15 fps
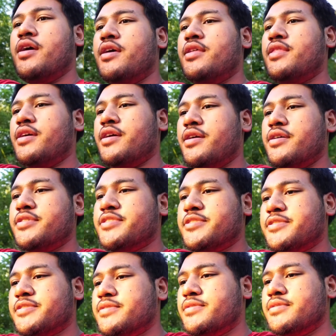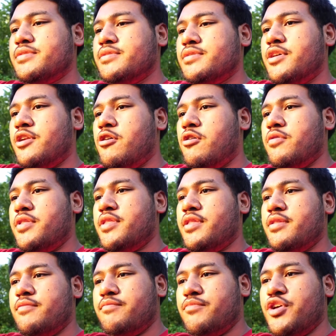There's,
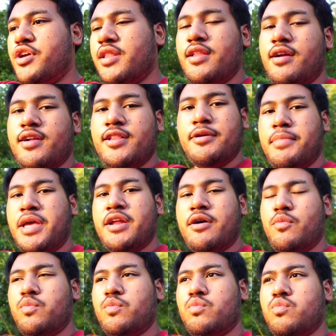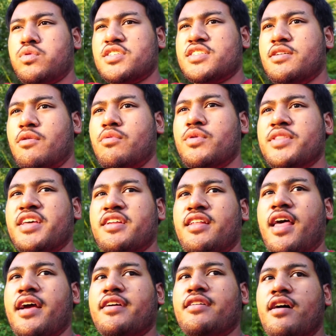you can literally meet up someone within
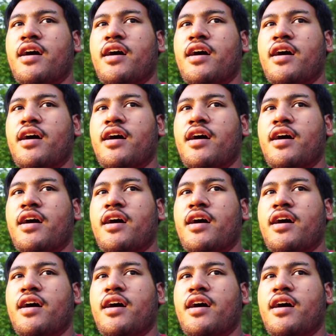like